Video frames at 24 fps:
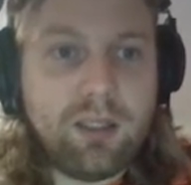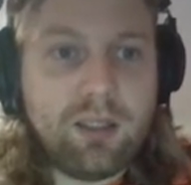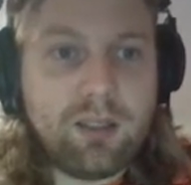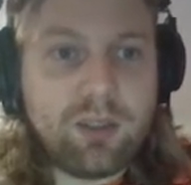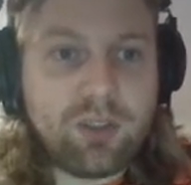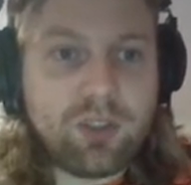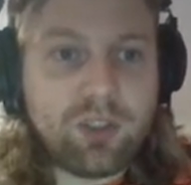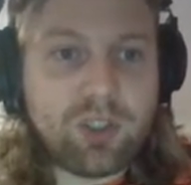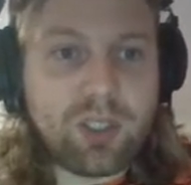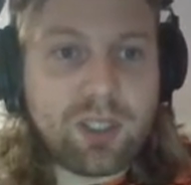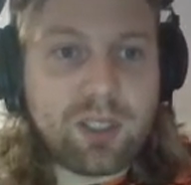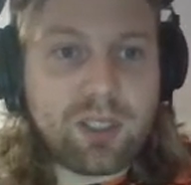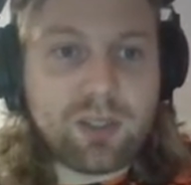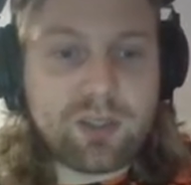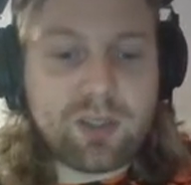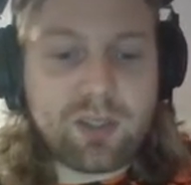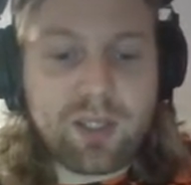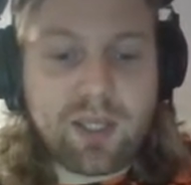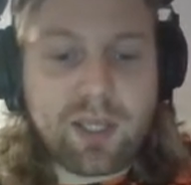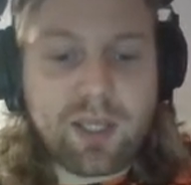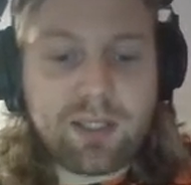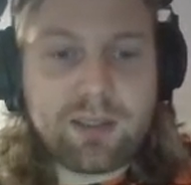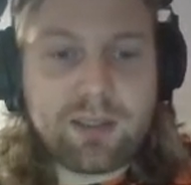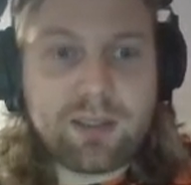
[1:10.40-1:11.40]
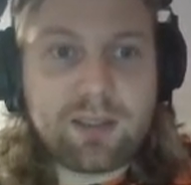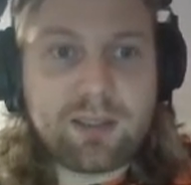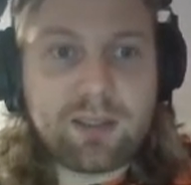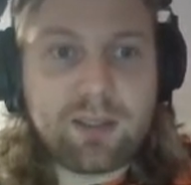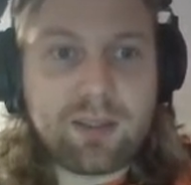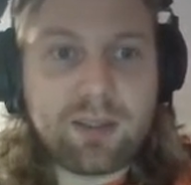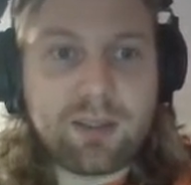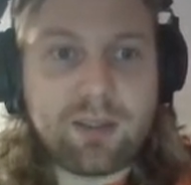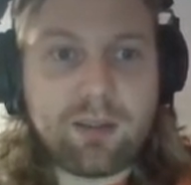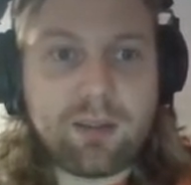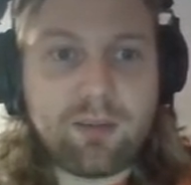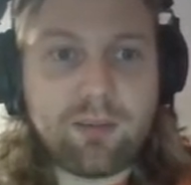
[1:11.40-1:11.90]
change that
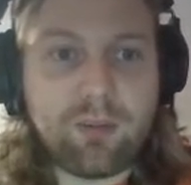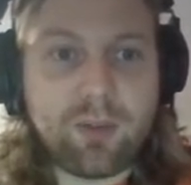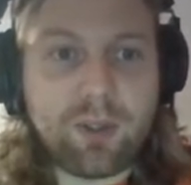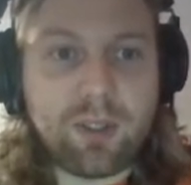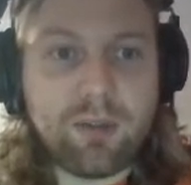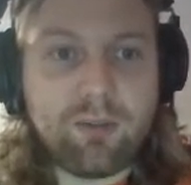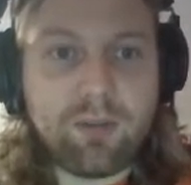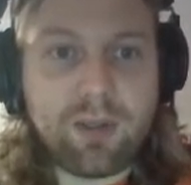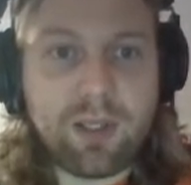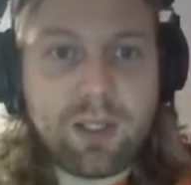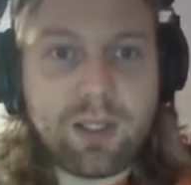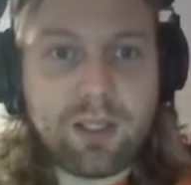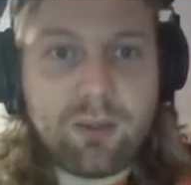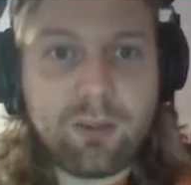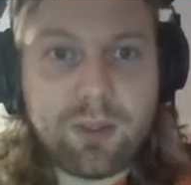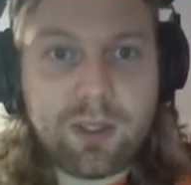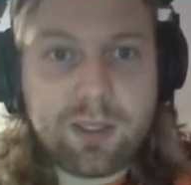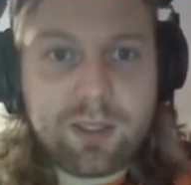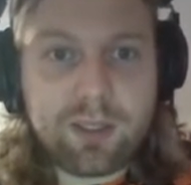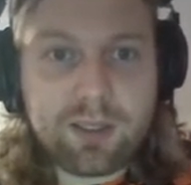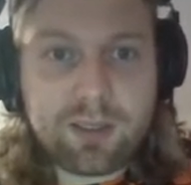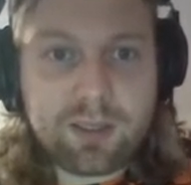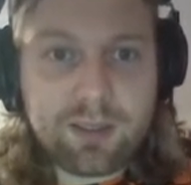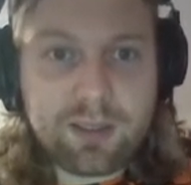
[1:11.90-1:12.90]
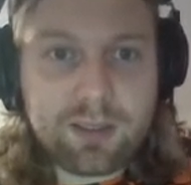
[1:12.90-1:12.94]
and reevaluate,